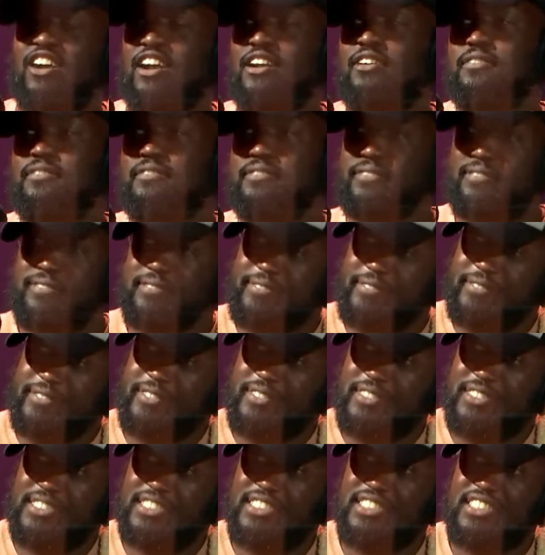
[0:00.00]

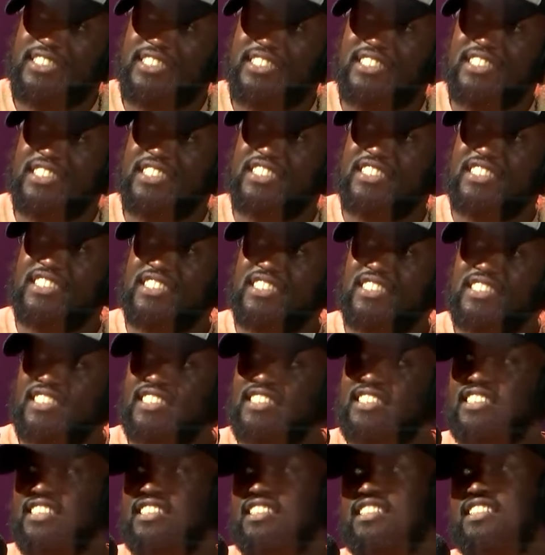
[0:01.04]

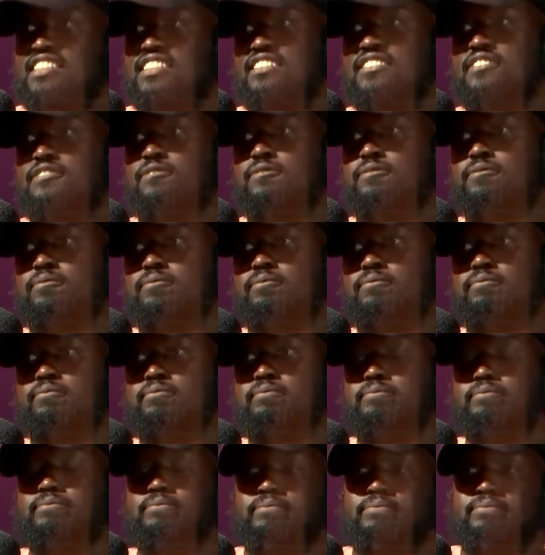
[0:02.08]

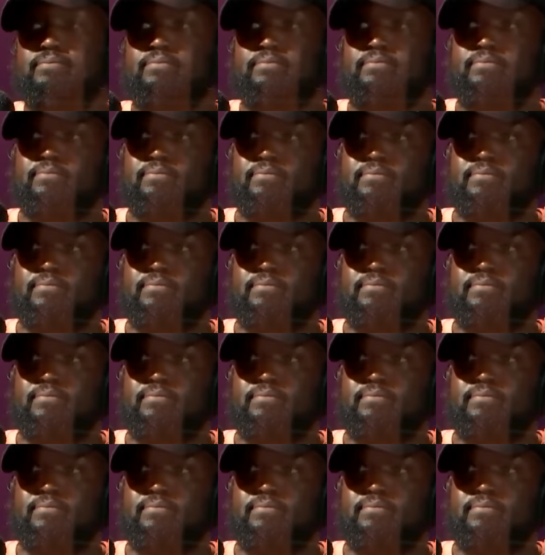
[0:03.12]
This person isn't speaking.